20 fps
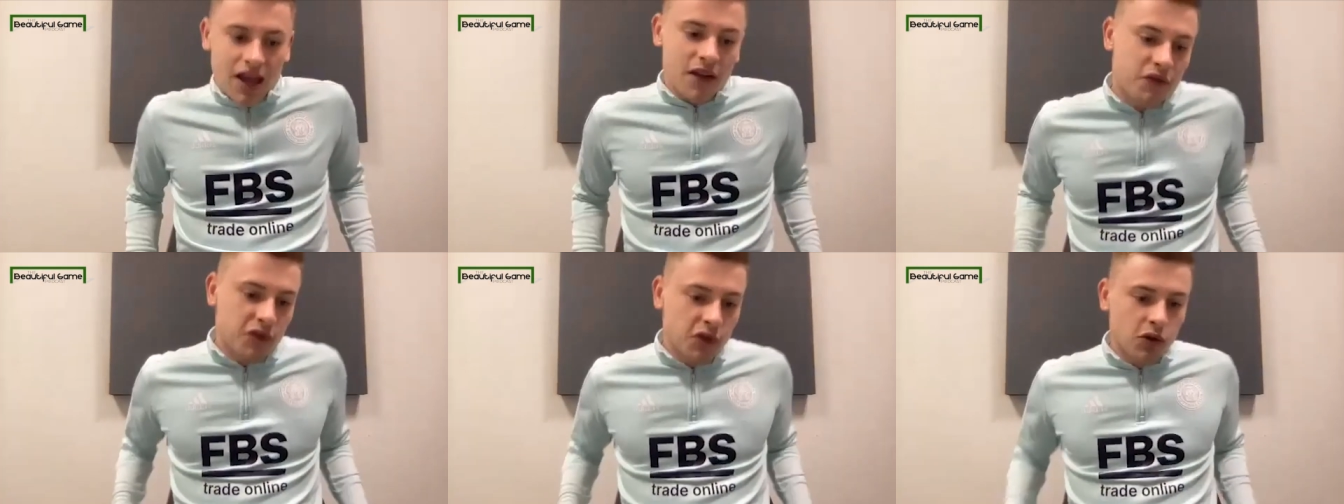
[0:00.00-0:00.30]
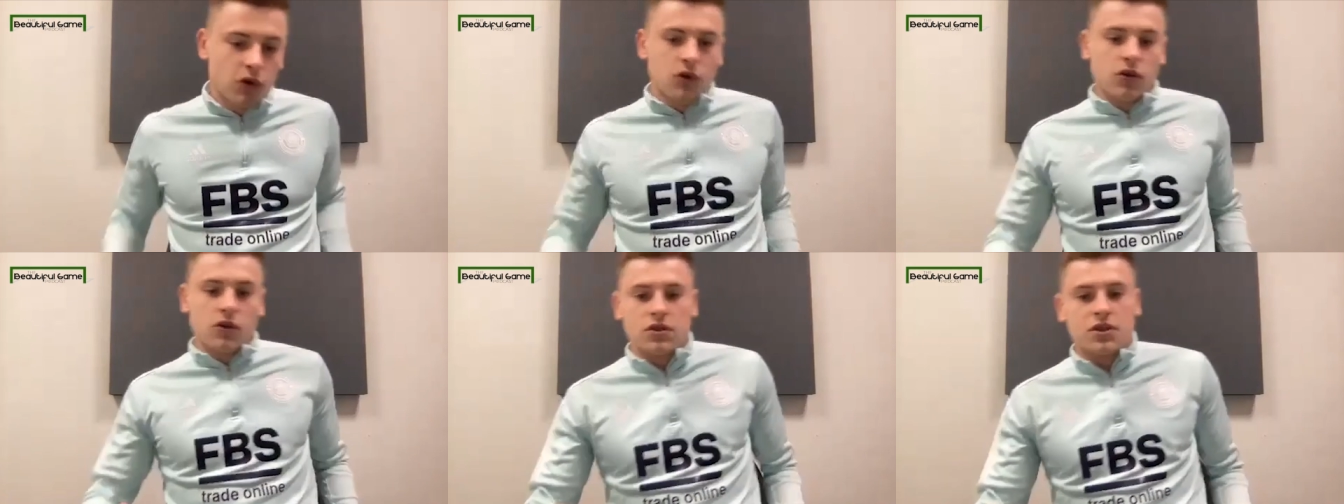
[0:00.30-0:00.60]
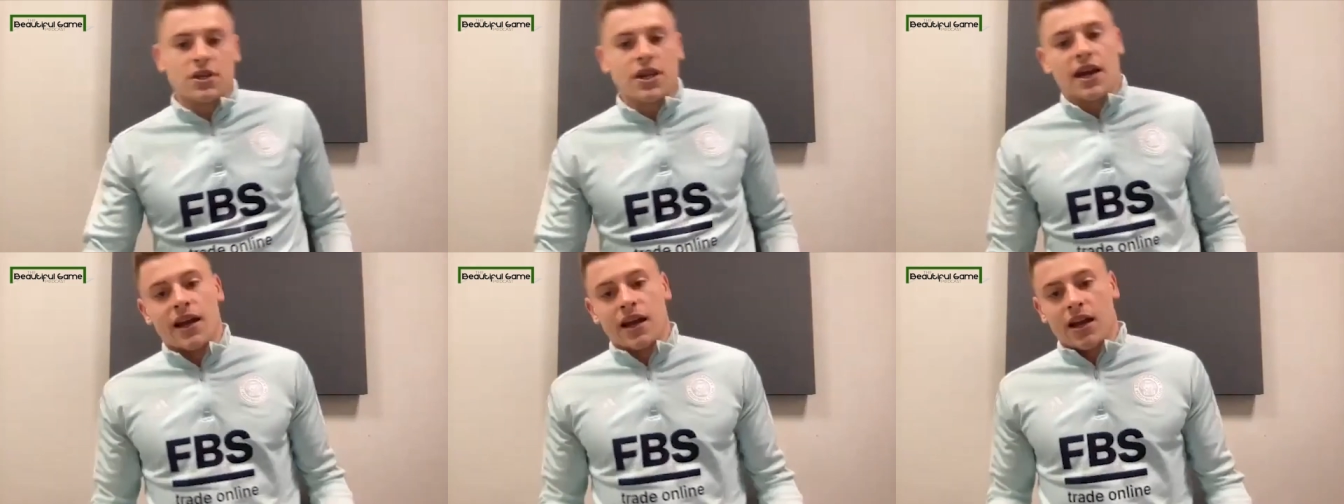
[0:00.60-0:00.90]
if
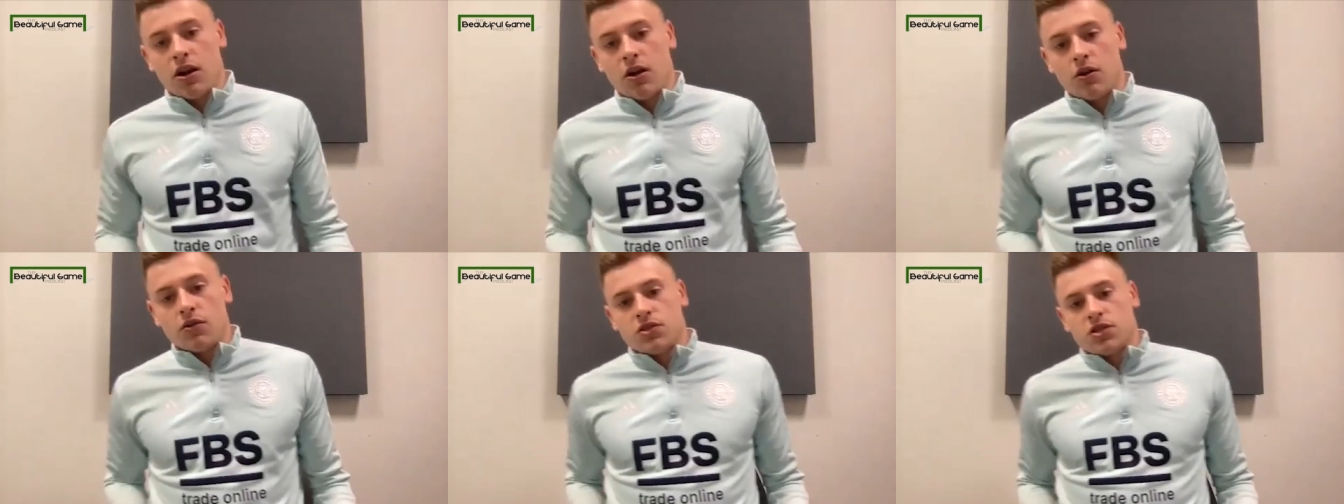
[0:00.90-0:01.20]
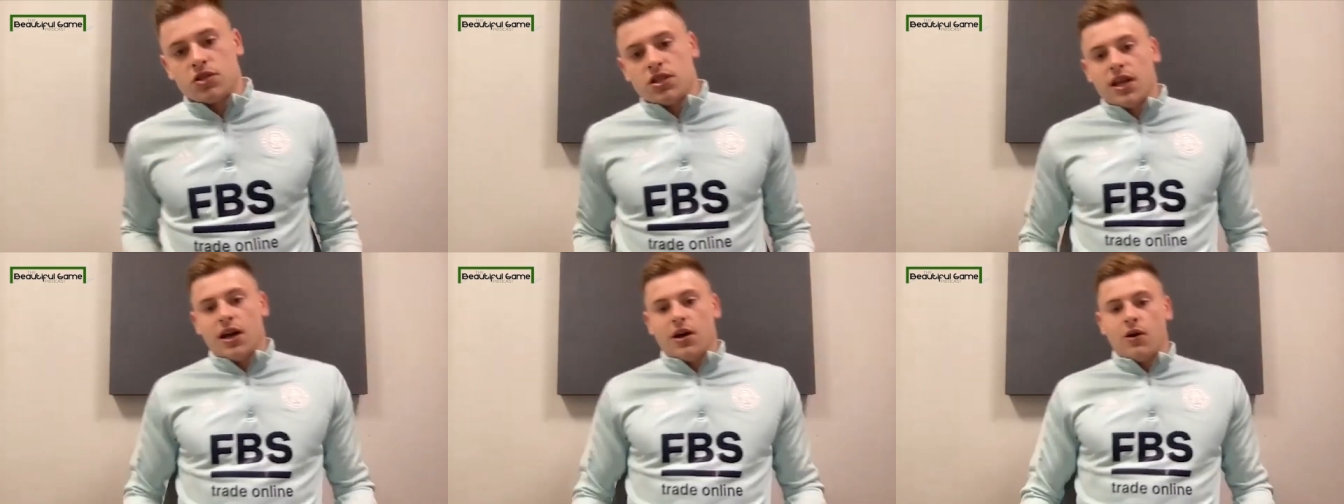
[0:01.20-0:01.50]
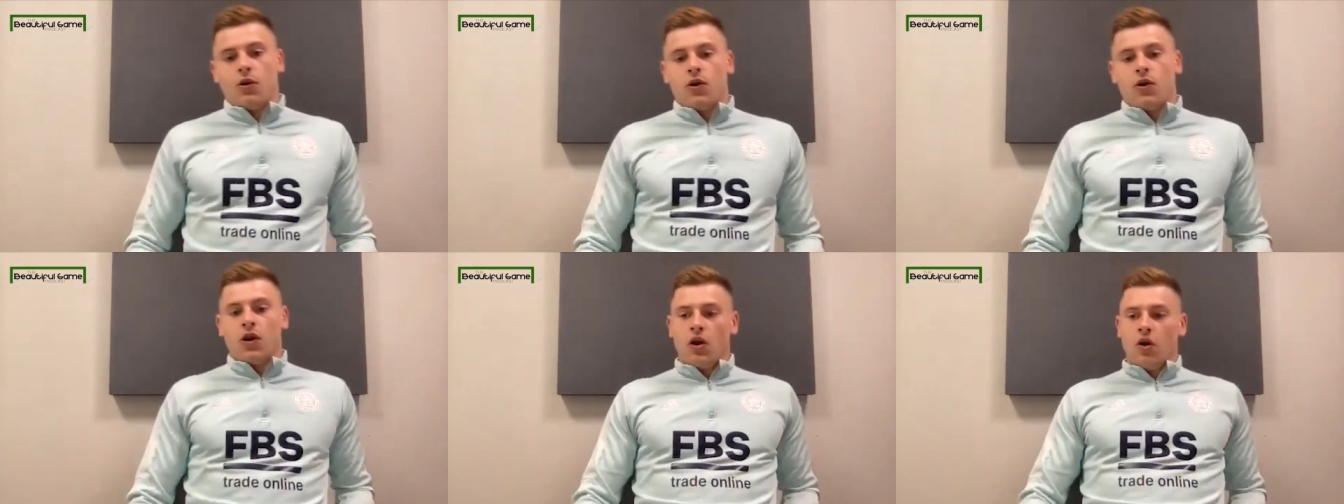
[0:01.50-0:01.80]
you're getting close to
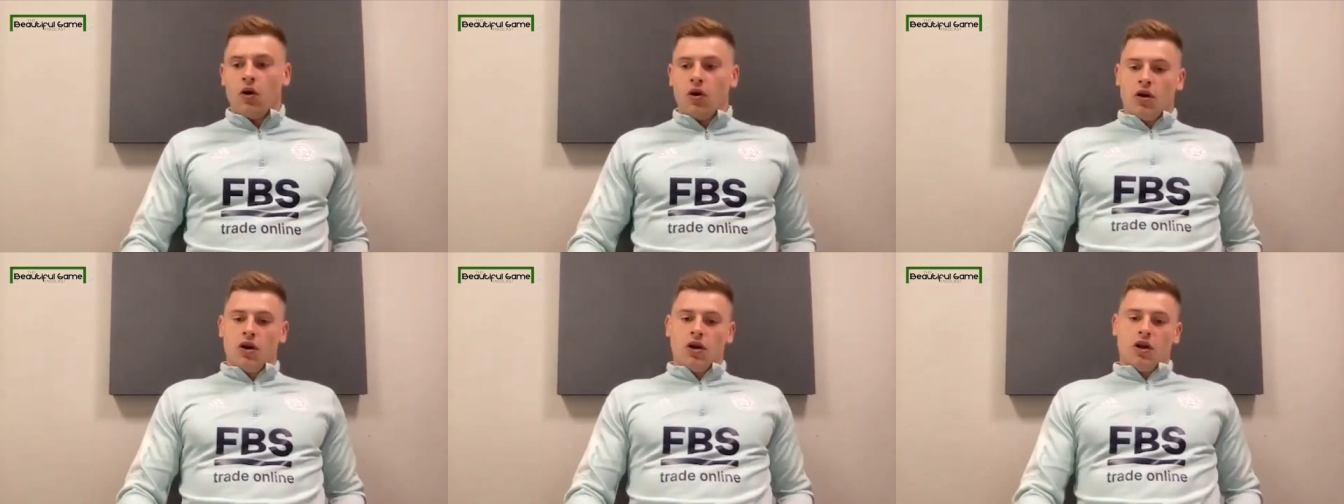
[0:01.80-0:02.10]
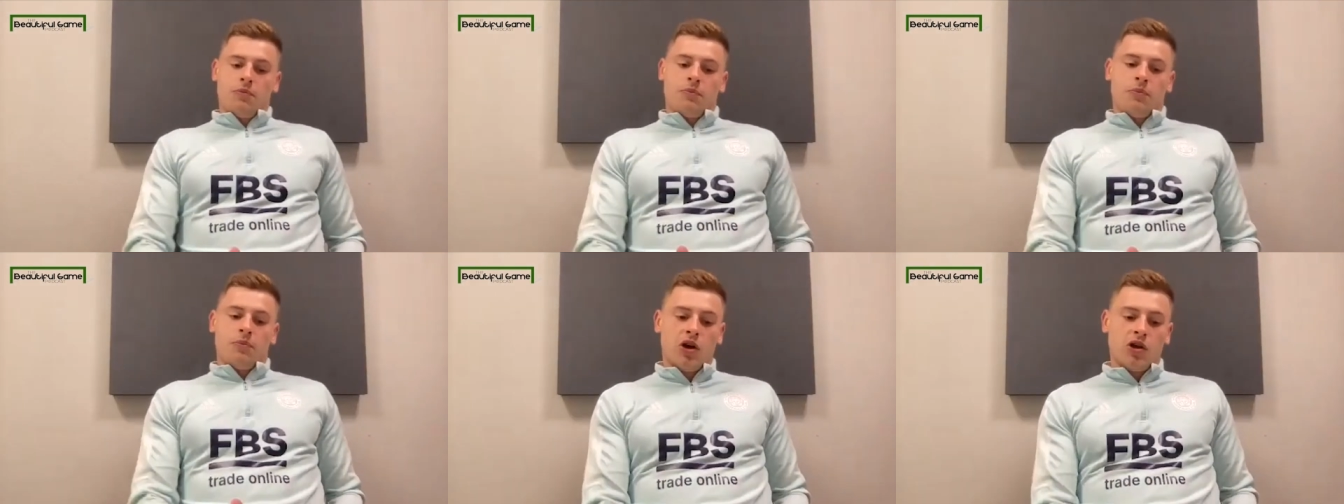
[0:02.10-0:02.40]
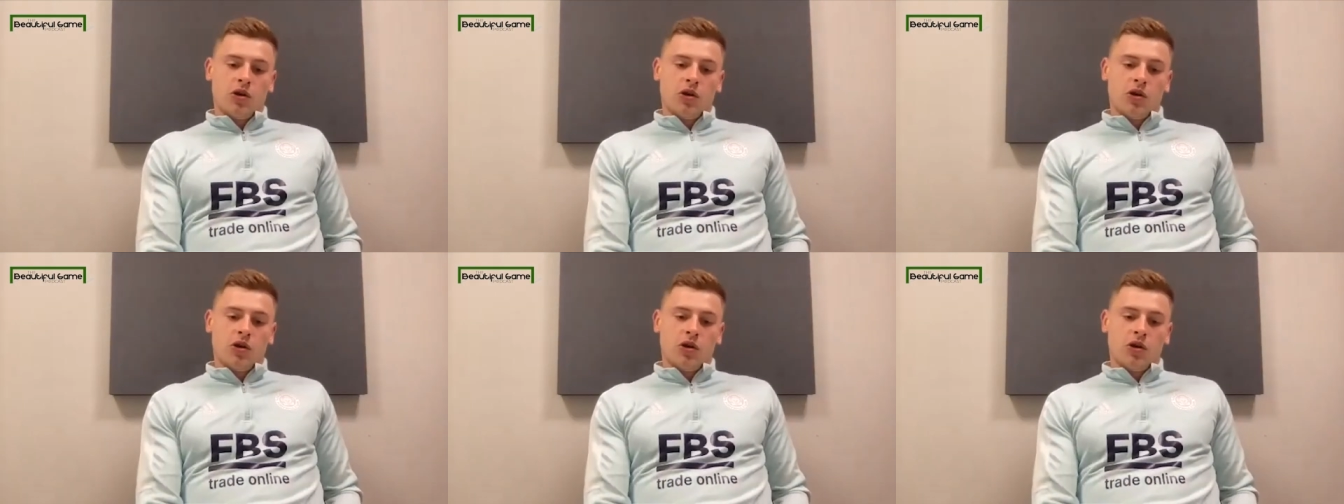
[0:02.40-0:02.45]
that or not